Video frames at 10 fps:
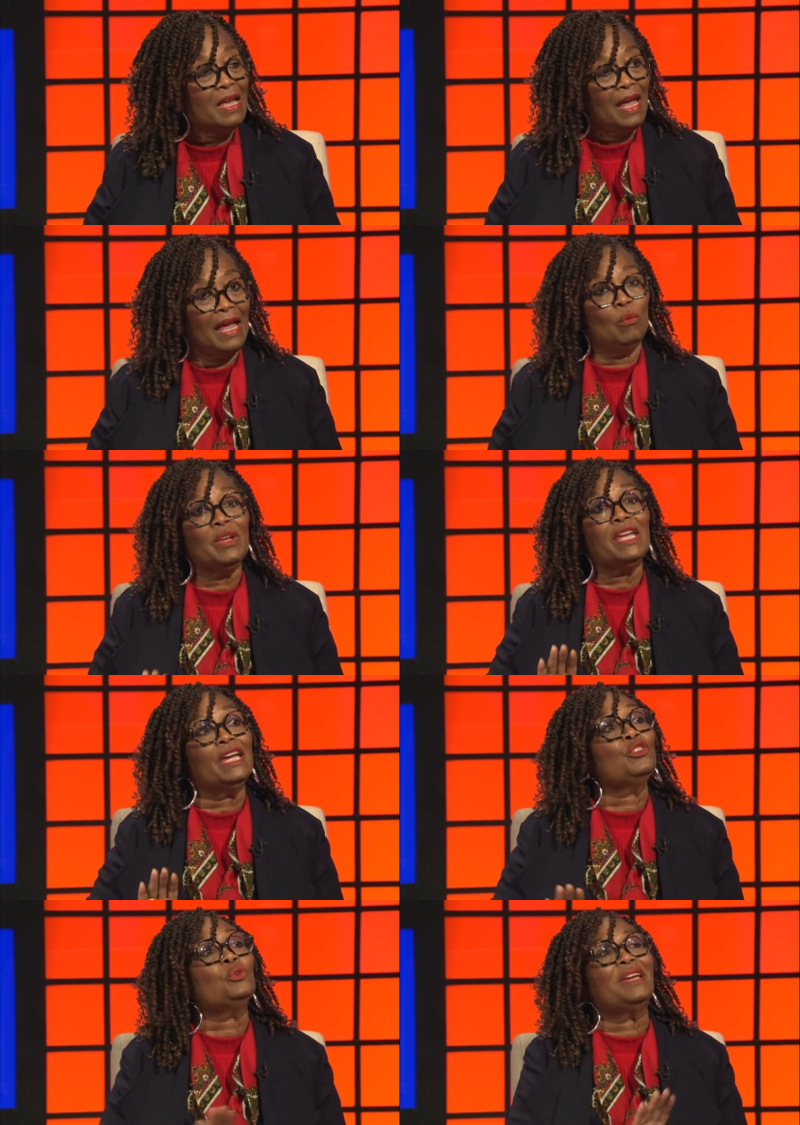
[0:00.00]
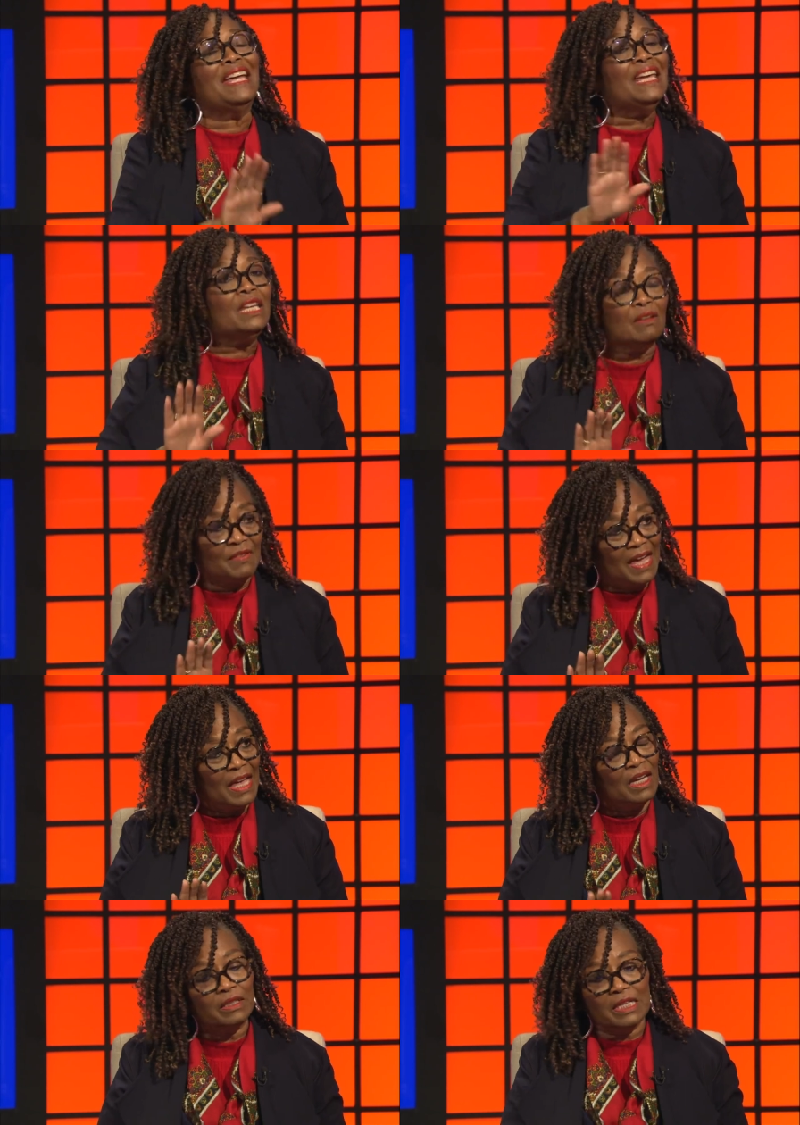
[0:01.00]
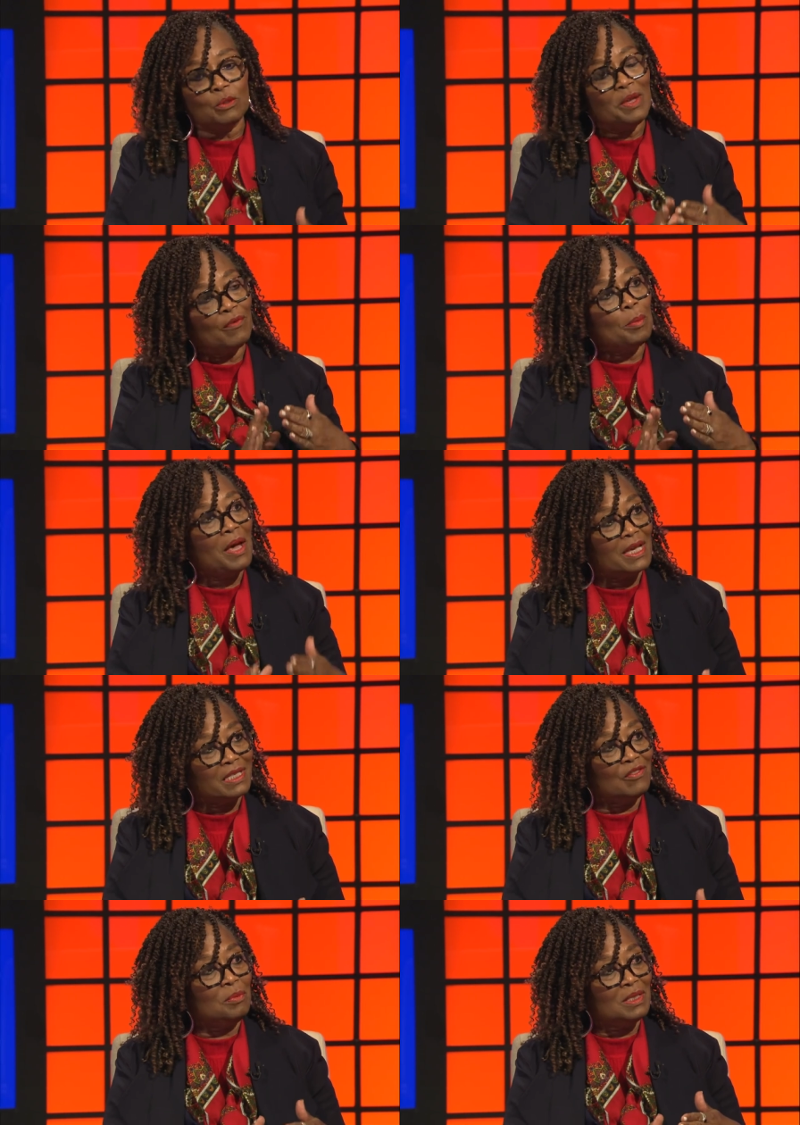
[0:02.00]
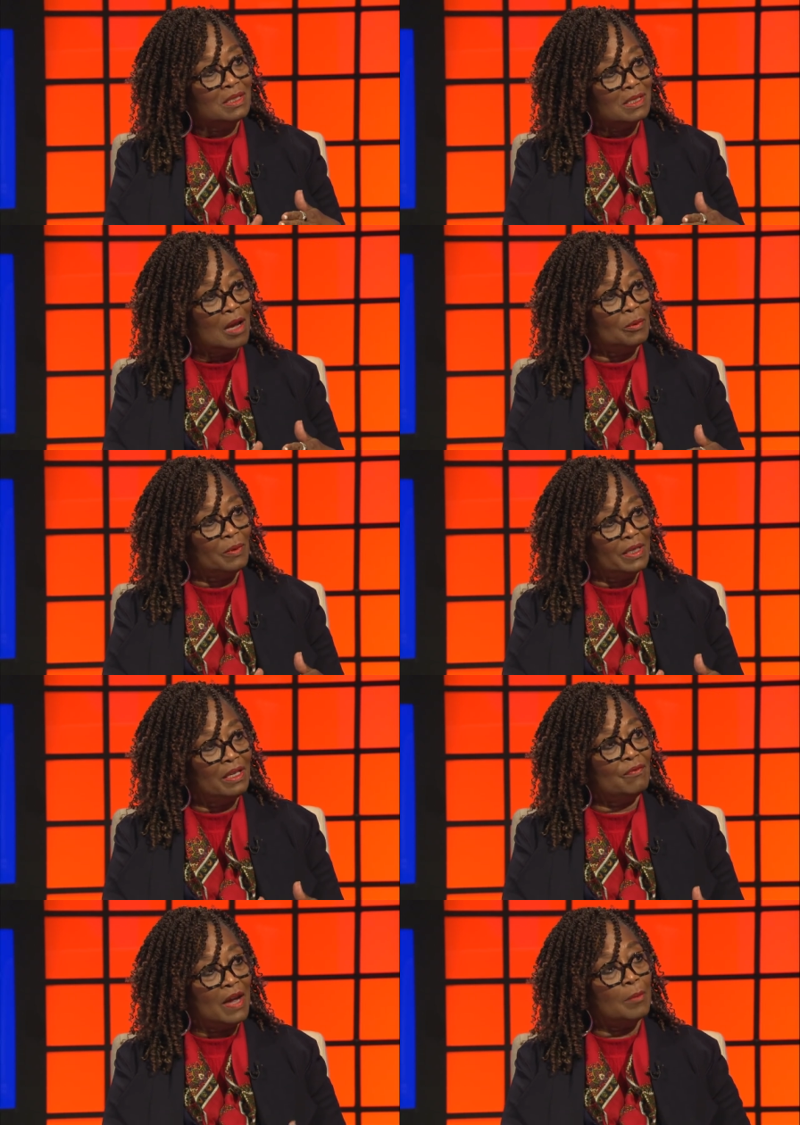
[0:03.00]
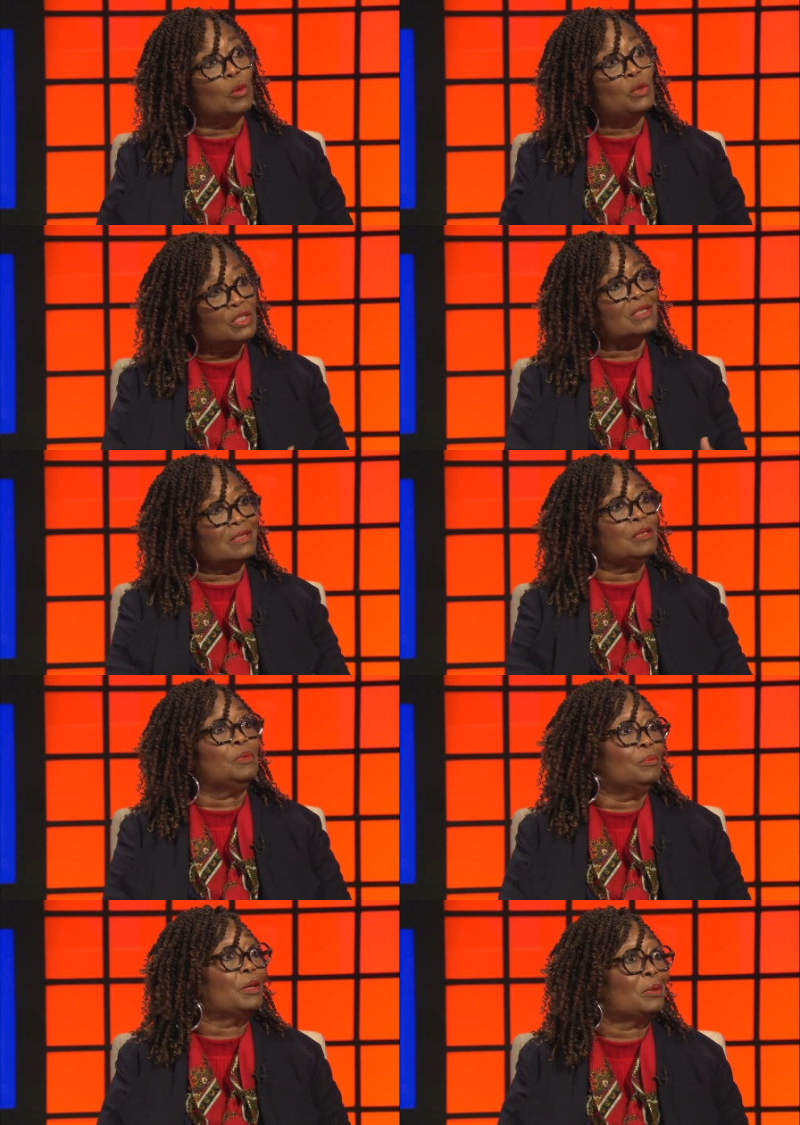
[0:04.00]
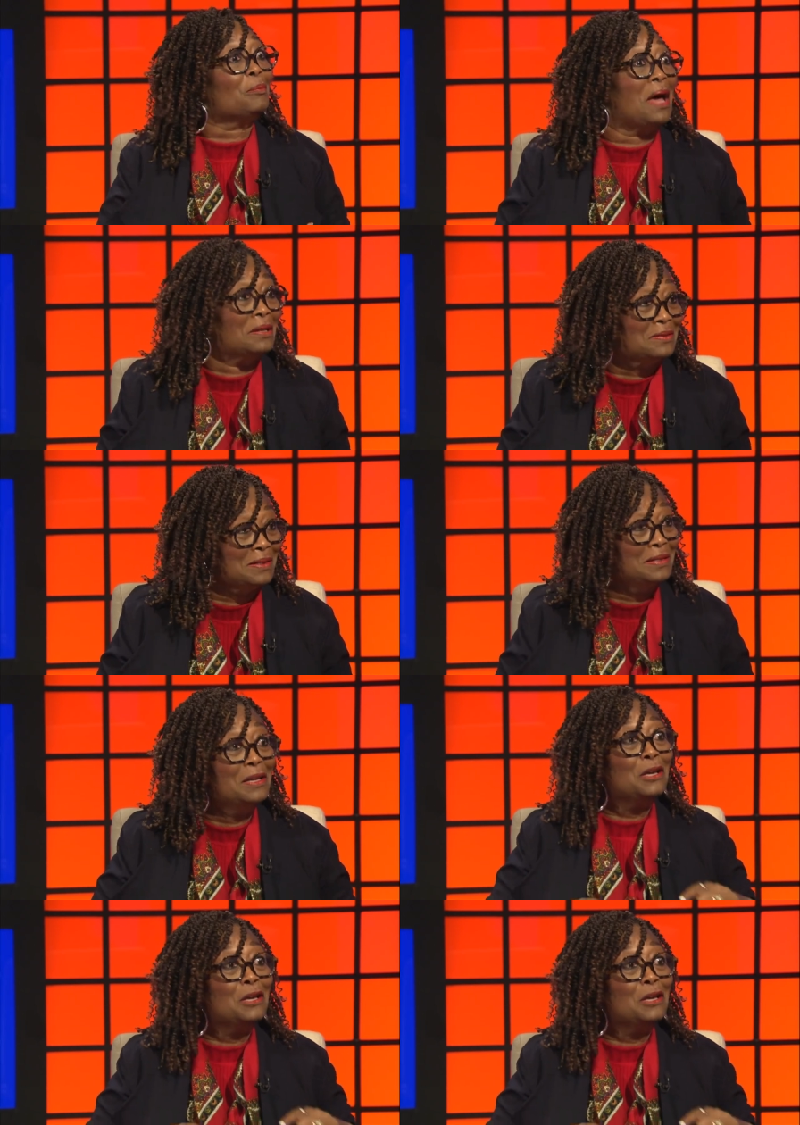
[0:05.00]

And we can't do any of that unless we have a positive business operating environment, which is steeped in public policy.